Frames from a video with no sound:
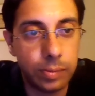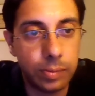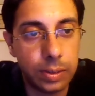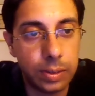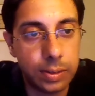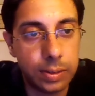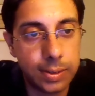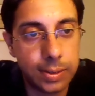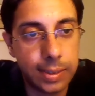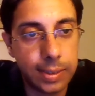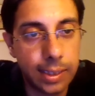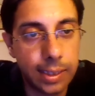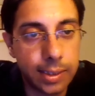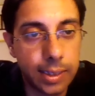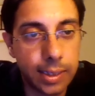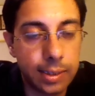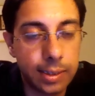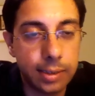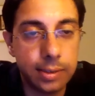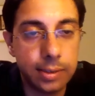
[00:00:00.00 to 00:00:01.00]
state
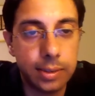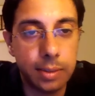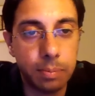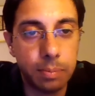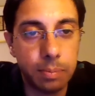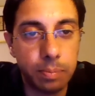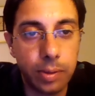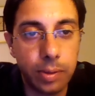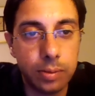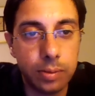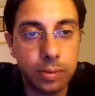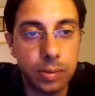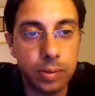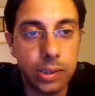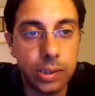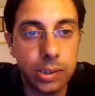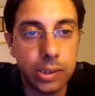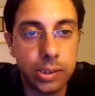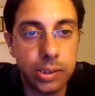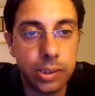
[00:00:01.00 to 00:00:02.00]
that in simpler
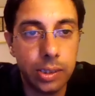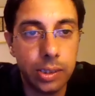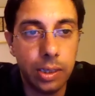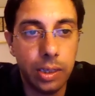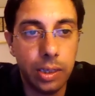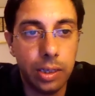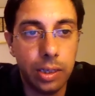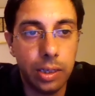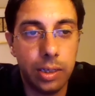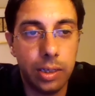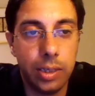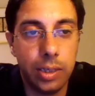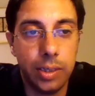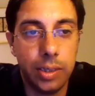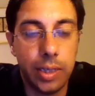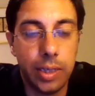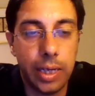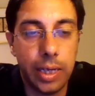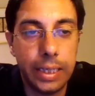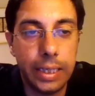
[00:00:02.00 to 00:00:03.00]
words.
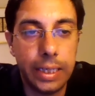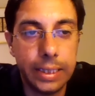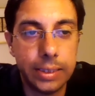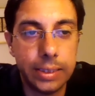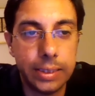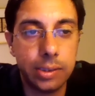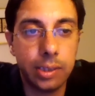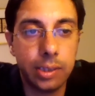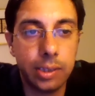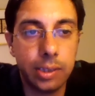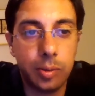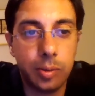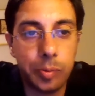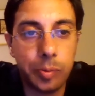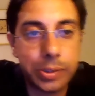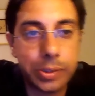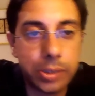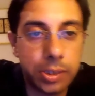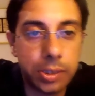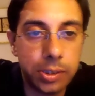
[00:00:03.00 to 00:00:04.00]
I guess the
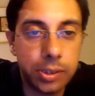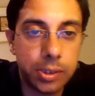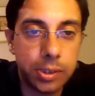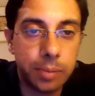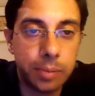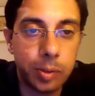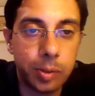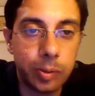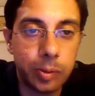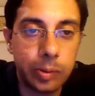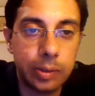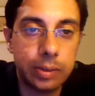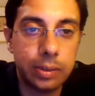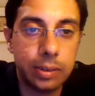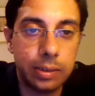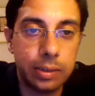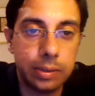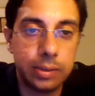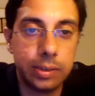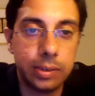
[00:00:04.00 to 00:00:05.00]
question is about
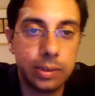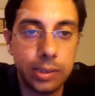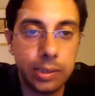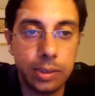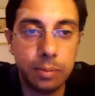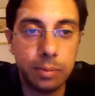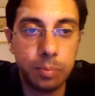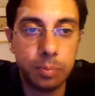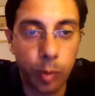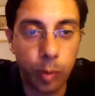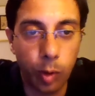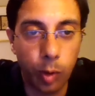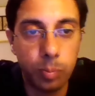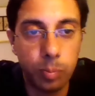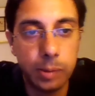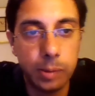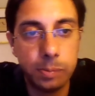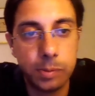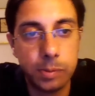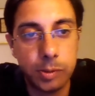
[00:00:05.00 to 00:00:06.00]
certain
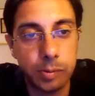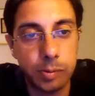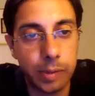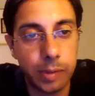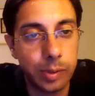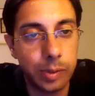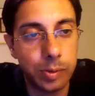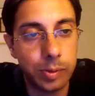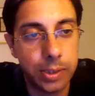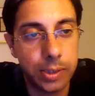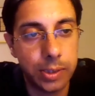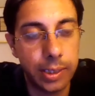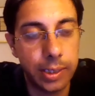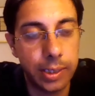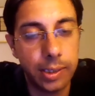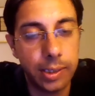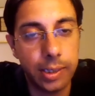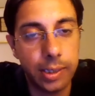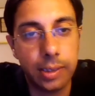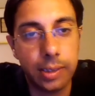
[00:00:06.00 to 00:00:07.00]
problems where you say
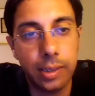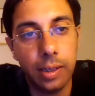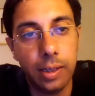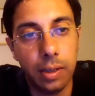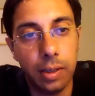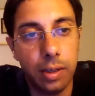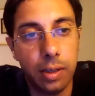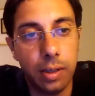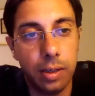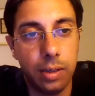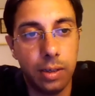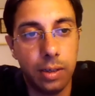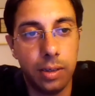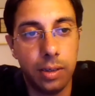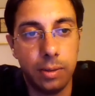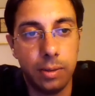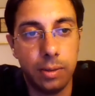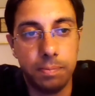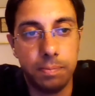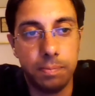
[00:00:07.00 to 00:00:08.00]
that
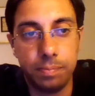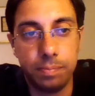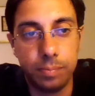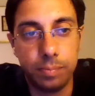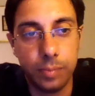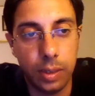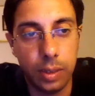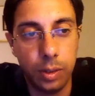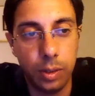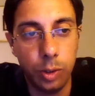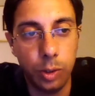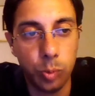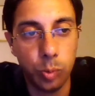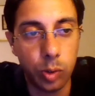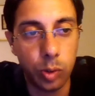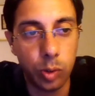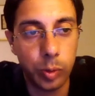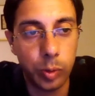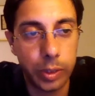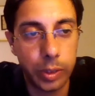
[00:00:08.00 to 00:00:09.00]
um, you
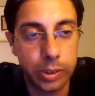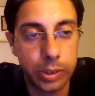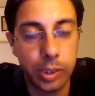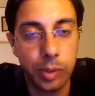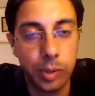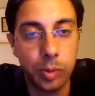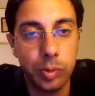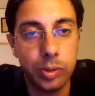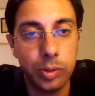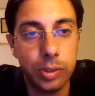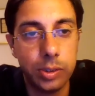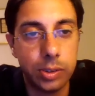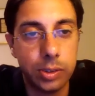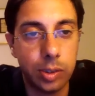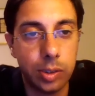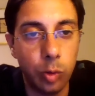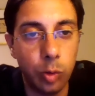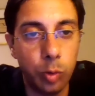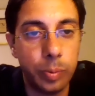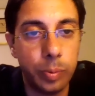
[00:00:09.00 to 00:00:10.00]
want to execute this
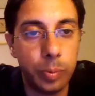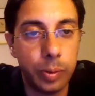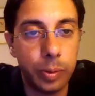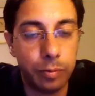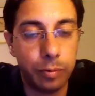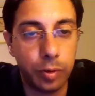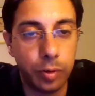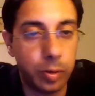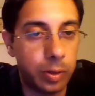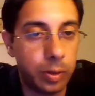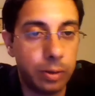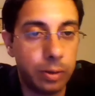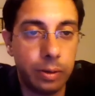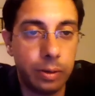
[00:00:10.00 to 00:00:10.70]
loop for